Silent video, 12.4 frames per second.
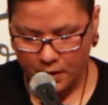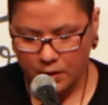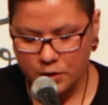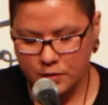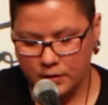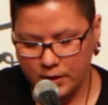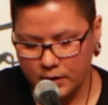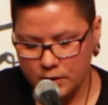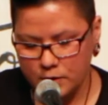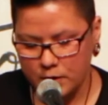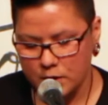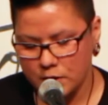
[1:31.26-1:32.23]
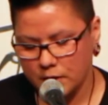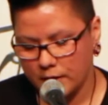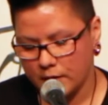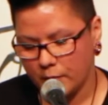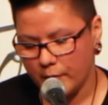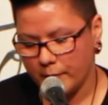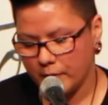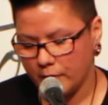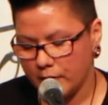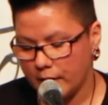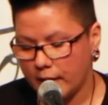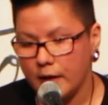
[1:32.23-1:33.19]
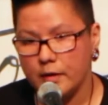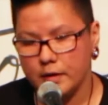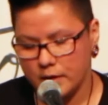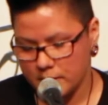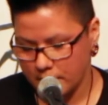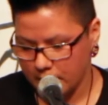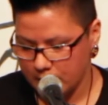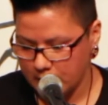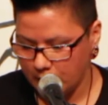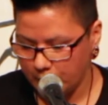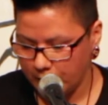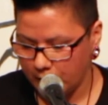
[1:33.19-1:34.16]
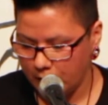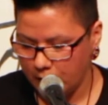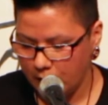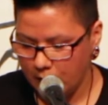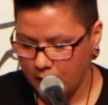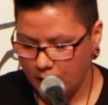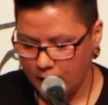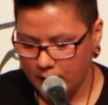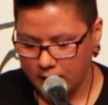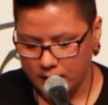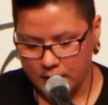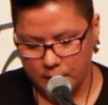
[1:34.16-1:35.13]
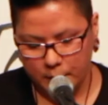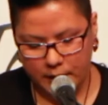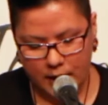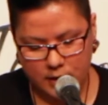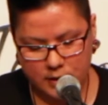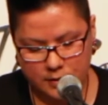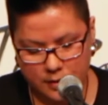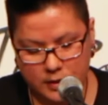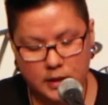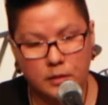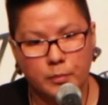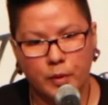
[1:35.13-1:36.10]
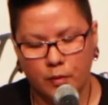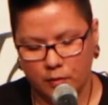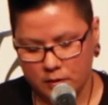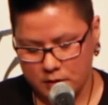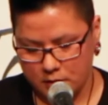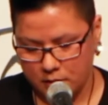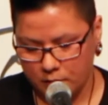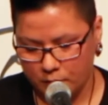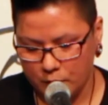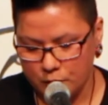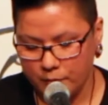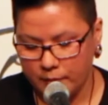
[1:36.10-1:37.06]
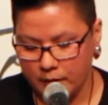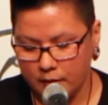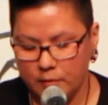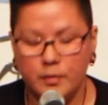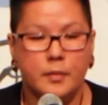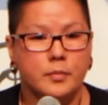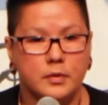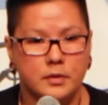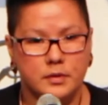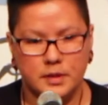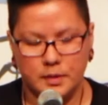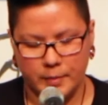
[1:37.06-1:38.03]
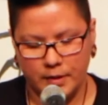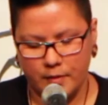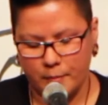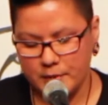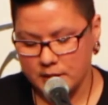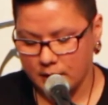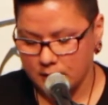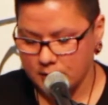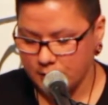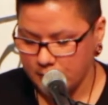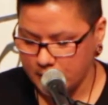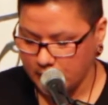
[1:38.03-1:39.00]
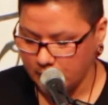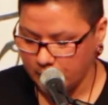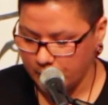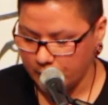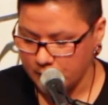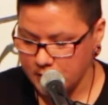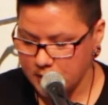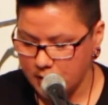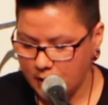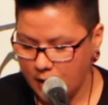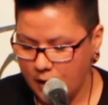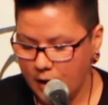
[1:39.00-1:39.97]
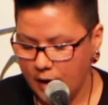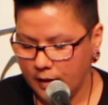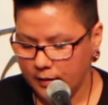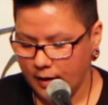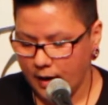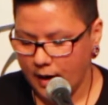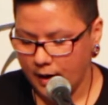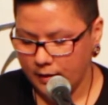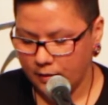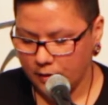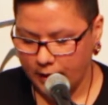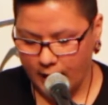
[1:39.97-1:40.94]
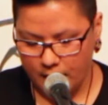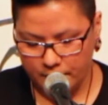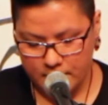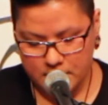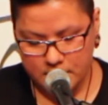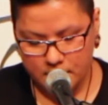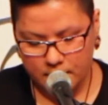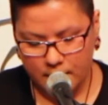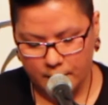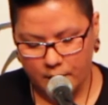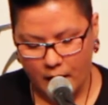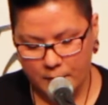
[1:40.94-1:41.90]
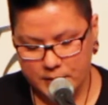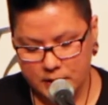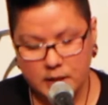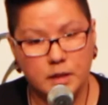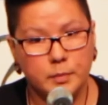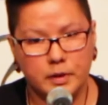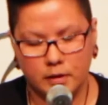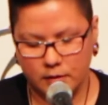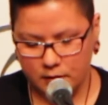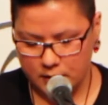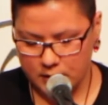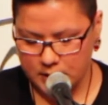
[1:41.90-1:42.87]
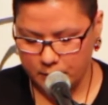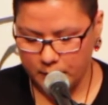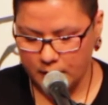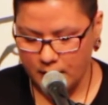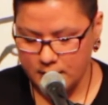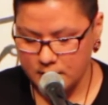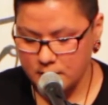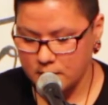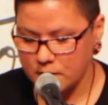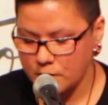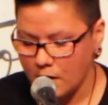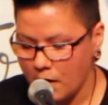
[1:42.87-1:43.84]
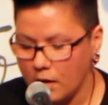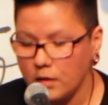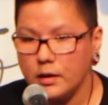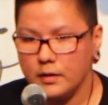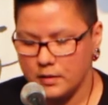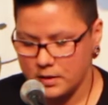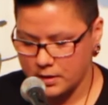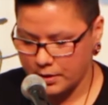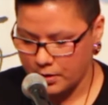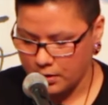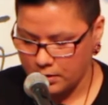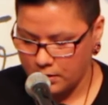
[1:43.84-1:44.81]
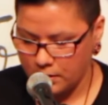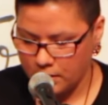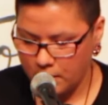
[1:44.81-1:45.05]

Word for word: Culturally and traditionally, the women were the carriers of the teepee. The teepee has 13 poles, which we, to me represents 13 moons, and the hide or canvas that wraps the teepee symbolizes the shawl and the skirt